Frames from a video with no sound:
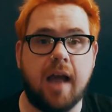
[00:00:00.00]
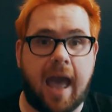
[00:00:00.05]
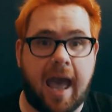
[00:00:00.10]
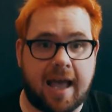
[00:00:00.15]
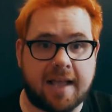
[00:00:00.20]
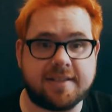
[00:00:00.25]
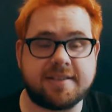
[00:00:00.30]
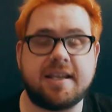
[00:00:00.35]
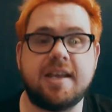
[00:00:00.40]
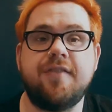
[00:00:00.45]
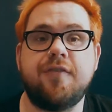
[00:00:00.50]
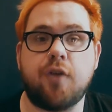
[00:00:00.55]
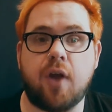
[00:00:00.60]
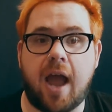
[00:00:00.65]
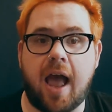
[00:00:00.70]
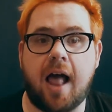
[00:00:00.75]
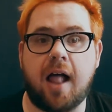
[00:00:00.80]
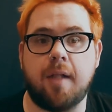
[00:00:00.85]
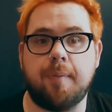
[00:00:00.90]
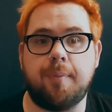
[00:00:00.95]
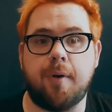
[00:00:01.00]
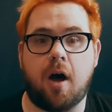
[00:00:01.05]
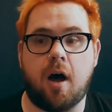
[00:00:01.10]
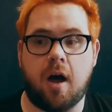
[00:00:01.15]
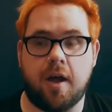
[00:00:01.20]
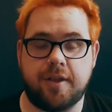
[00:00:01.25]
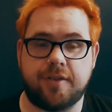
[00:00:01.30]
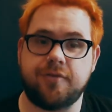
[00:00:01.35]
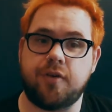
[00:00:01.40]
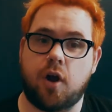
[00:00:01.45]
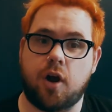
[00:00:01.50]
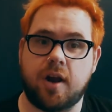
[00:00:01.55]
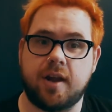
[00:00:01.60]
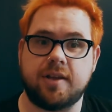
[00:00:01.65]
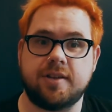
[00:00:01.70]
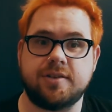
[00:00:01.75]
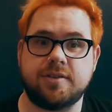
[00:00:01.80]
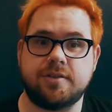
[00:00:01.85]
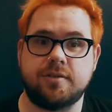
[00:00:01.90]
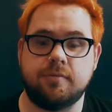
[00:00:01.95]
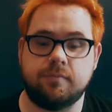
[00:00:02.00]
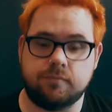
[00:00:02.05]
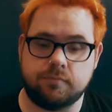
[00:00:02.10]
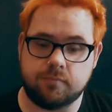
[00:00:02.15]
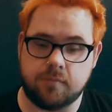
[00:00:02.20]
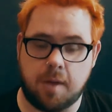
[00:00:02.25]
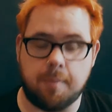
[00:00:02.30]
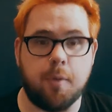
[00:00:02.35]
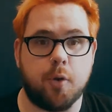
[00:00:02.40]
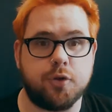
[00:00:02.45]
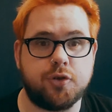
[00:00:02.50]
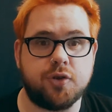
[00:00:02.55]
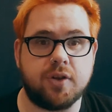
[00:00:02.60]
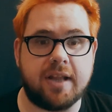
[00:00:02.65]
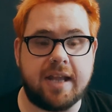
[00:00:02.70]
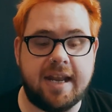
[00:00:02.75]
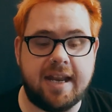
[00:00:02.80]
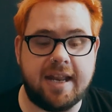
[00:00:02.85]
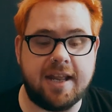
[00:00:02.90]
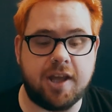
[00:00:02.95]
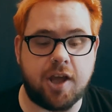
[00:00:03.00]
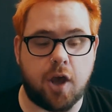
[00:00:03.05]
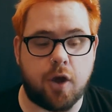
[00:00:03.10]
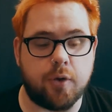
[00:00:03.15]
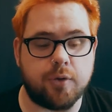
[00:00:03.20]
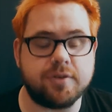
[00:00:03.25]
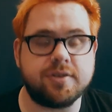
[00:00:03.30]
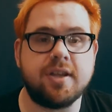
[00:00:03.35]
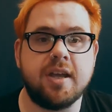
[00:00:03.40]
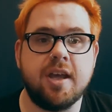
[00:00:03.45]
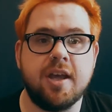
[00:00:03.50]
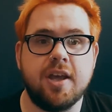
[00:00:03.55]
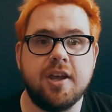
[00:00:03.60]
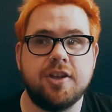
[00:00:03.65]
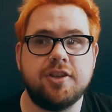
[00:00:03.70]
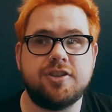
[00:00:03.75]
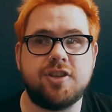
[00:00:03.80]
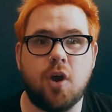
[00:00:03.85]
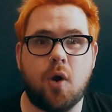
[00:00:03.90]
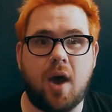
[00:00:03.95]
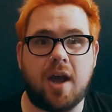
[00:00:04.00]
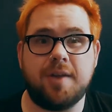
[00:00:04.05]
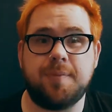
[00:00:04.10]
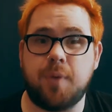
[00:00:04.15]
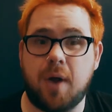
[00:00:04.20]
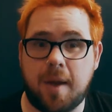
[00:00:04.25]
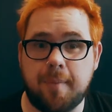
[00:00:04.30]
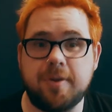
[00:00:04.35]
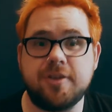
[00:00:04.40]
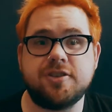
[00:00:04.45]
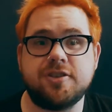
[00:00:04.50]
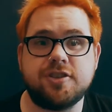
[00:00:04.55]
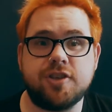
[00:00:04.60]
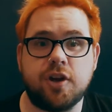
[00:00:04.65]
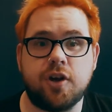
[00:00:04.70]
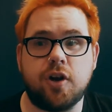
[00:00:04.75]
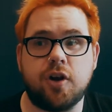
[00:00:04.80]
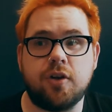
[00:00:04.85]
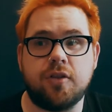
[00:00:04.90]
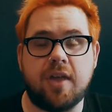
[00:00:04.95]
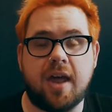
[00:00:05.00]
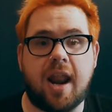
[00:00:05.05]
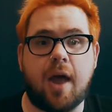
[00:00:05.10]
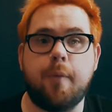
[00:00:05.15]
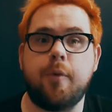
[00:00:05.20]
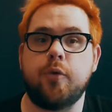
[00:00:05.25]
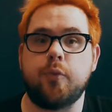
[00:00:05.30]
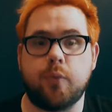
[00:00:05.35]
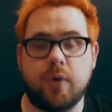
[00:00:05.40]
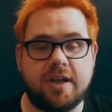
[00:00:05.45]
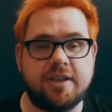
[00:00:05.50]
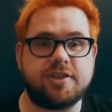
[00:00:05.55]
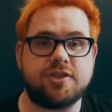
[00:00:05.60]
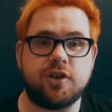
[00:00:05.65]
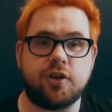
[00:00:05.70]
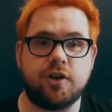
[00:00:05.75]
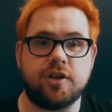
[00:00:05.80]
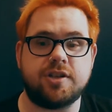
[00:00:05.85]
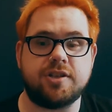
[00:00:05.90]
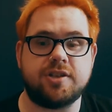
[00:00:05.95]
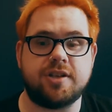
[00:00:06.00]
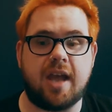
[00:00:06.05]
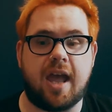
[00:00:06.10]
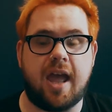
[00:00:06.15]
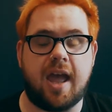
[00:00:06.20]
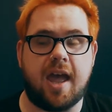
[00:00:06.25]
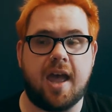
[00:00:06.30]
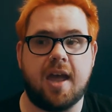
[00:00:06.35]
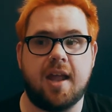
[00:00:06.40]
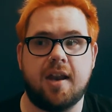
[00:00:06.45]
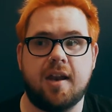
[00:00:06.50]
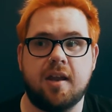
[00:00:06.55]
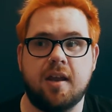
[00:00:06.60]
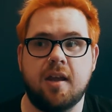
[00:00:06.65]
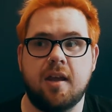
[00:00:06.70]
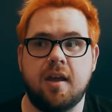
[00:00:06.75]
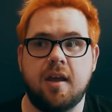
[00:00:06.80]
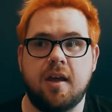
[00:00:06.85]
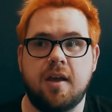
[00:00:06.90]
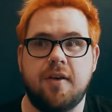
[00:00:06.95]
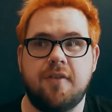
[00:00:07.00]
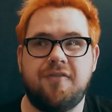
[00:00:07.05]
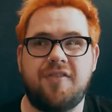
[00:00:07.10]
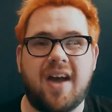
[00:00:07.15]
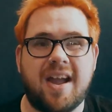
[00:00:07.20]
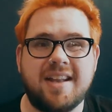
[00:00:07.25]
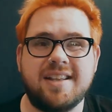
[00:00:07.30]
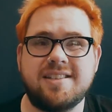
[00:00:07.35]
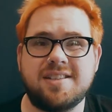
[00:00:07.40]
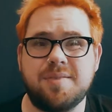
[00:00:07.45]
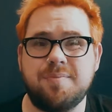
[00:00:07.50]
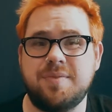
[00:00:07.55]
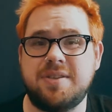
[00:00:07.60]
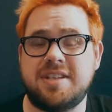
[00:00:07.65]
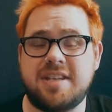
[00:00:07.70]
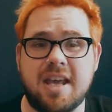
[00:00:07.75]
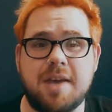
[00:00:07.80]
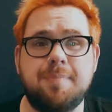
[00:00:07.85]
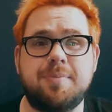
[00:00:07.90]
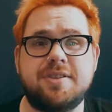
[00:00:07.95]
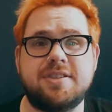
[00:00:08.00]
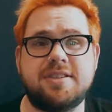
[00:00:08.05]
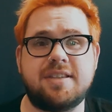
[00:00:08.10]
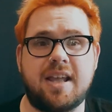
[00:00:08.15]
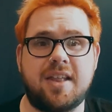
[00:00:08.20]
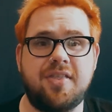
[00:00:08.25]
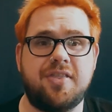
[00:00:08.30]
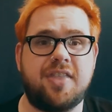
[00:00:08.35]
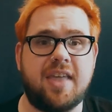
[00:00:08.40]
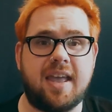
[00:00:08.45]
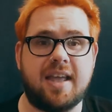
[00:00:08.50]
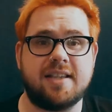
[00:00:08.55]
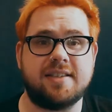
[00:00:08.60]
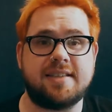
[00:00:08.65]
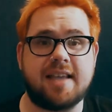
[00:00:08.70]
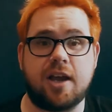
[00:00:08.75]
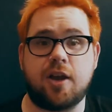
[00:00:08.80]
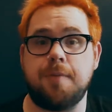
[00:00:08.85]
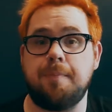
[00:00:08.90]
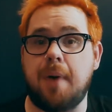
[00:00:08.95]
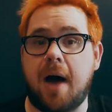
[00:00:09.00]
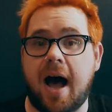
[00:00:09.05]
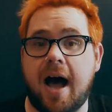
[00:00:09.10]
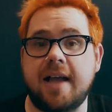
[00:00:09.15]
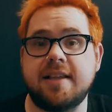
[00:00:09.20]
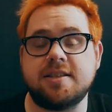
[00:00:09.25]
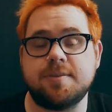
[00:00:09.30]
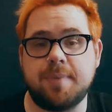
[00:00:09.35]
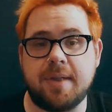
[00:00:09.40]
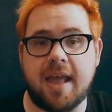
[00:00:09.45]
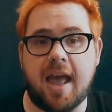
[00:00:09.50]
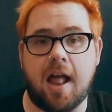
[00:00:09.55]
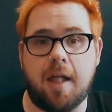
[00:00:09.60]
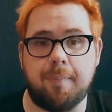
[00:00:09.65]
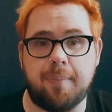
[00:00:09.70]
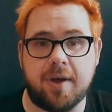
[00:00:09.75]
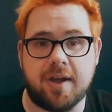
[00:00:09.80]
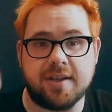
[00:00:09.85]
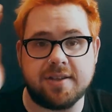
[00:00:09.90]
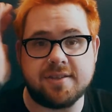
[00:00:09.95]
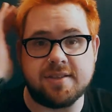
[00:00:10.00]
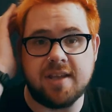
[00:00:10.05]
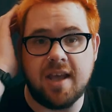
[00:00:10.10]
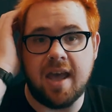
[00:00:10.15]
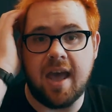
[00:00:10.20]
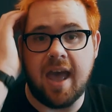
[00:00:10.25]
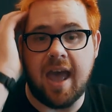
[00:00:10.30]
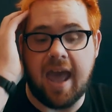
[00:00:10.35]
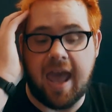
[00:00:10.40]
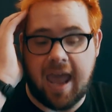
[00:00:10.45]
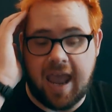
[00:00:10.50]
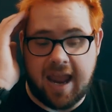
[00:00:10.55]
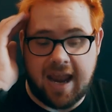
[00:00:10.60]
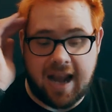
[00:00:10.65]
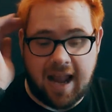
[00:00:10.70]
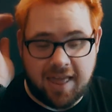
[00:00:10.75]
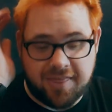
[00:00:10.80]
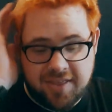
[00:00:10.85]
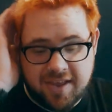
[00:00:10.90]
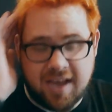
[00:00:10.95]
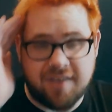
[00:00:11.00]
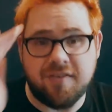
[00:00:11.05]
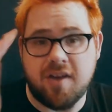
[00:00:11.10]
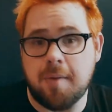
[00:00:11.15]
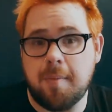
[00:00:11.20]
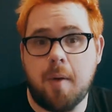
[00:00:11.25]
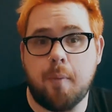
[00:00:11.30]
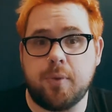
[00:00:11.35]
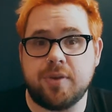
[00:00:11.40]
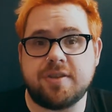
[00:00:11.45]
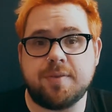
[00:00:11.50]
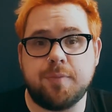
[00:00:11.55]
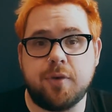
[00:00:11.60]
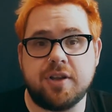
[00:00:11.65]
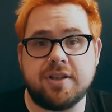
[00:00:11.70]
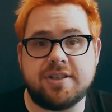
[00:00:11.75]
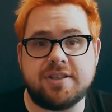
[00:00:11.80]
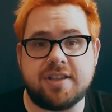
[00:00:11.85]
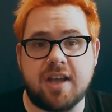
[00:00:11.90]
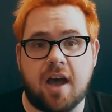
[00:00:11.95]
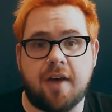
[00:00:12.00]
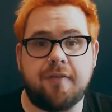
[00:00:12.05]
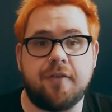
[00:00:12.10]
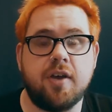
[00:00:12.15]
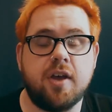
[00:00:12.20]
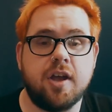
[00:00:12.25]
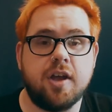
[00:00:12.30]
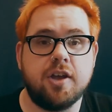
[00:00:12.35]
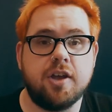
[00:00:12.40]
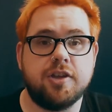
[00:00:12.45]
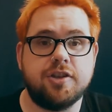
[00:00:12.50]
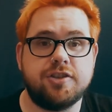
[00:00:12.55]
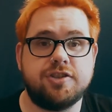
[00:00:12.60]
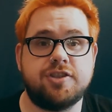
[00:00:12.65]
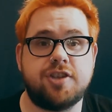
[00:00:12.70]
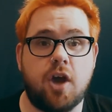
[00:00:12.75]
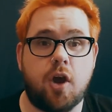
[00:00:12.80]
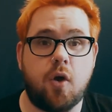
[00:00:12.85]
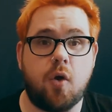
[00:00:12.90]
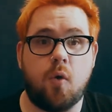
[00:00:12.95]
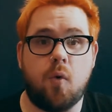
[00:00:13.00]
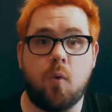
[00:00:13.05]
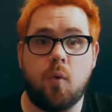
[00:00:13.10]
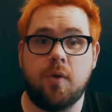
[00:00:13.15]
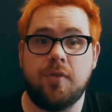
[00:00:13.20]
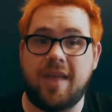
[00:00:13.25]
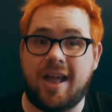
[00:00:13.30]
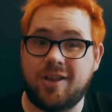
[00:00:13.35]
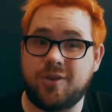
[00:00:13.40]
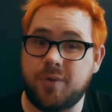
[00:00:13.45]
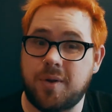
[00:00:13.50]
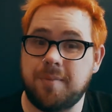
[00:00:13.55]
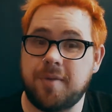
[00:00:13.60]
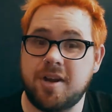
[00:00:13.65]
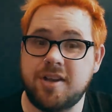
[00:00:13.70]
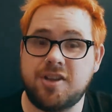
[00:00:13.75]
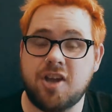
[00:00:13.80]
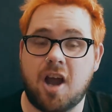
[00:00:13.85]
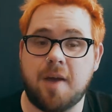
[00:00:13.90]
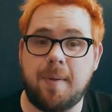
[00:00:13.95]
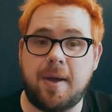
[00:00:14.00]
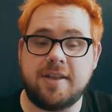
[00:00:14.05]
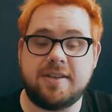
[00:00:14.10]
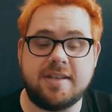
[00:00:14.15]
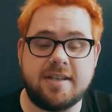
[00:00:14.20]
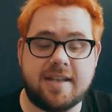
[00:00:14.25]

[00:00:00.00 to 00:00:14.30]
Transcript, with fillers: asking for help as far as emotional eating goes. So I promised her that I would research and find some tips and things that could possibly help us. And I think I've come up with some good stuff. So that's what I'm going to talk about